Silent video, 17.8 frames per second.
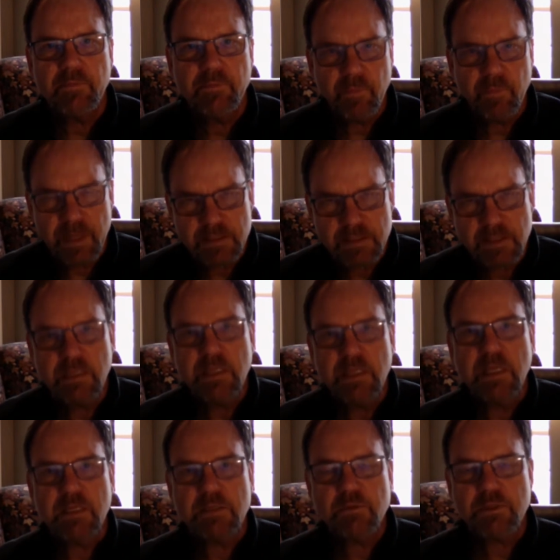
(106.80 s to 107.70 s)
as they
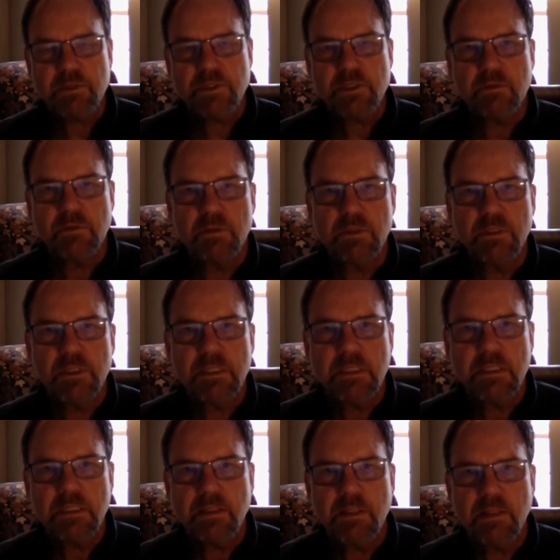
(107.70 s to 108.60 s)
engage with children
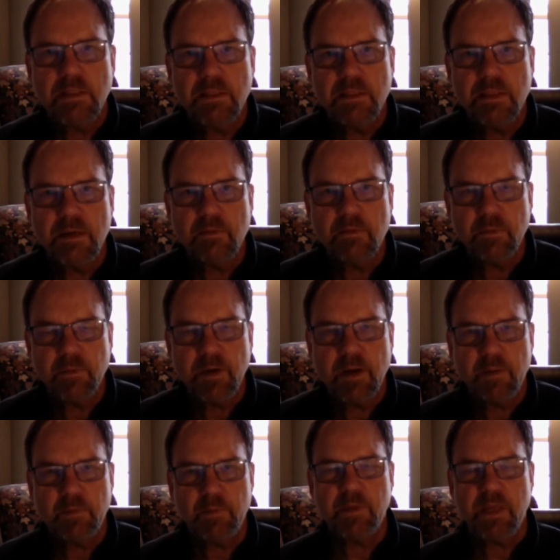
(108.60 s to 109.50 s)
that were
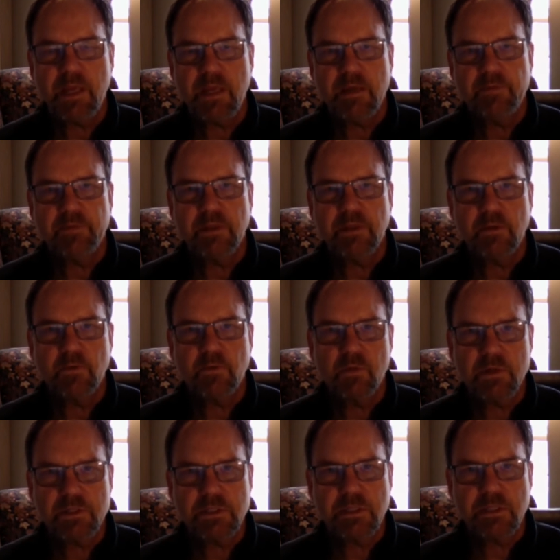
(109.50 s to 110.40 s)
probably having the
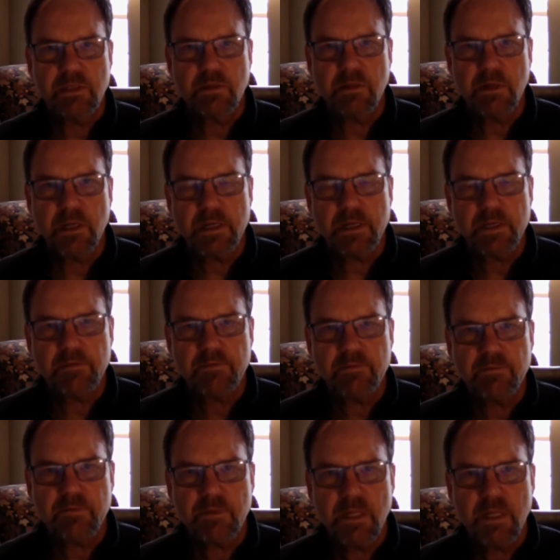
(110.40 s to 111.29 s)
worst day of their life,
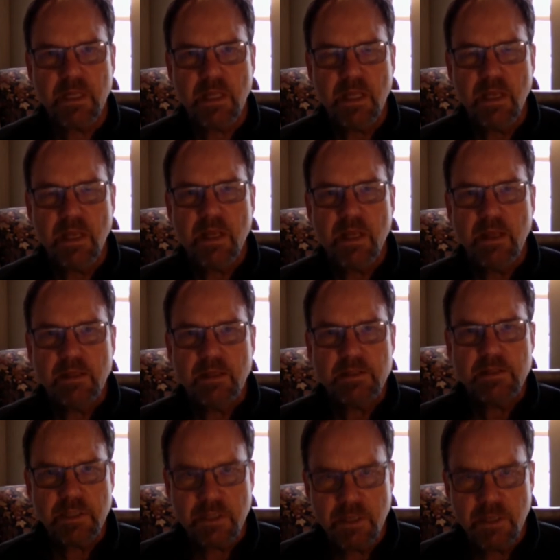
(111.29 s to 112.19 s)

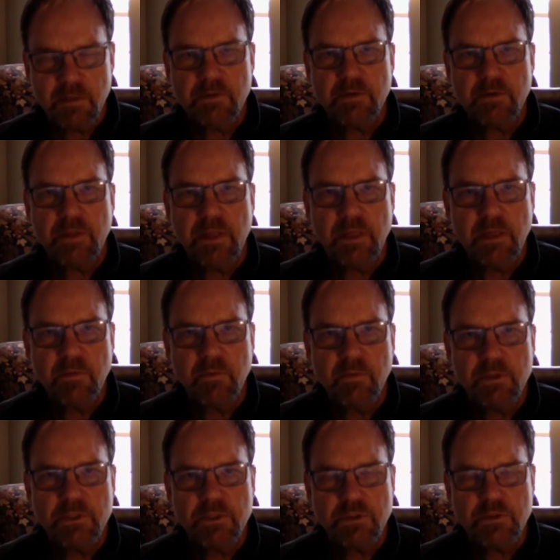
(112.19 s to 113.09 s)
together they
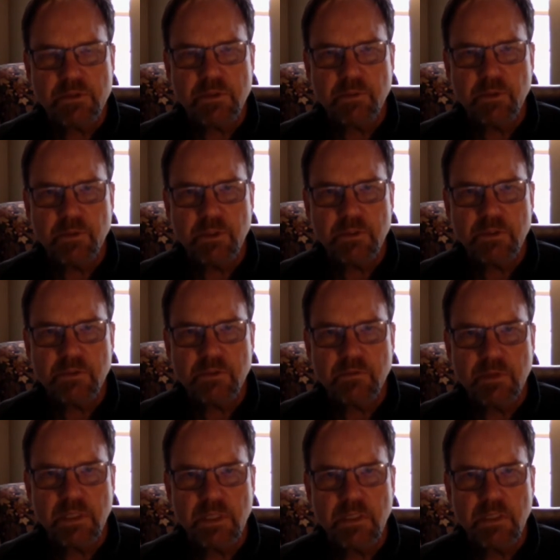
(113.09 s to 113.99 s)
would choose a book to
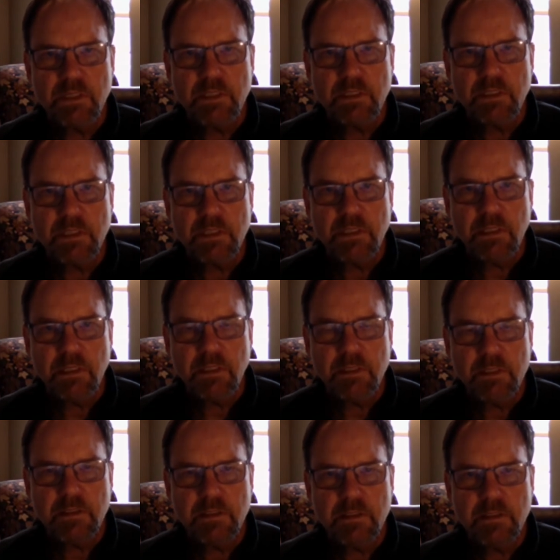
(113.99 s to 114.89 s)
read, and
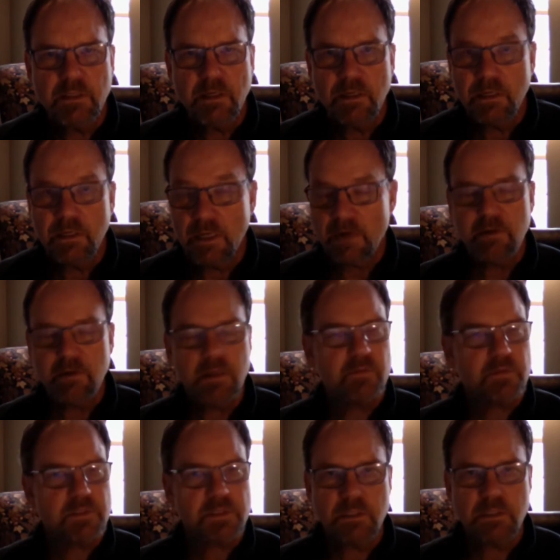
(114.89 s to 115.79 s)
now all
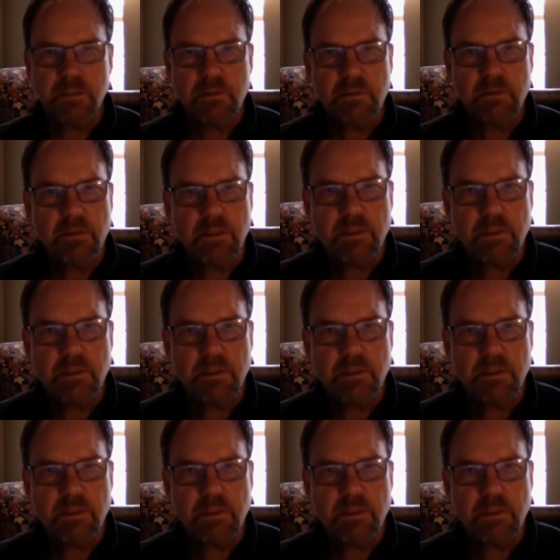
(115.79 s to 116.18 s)
of a sudden the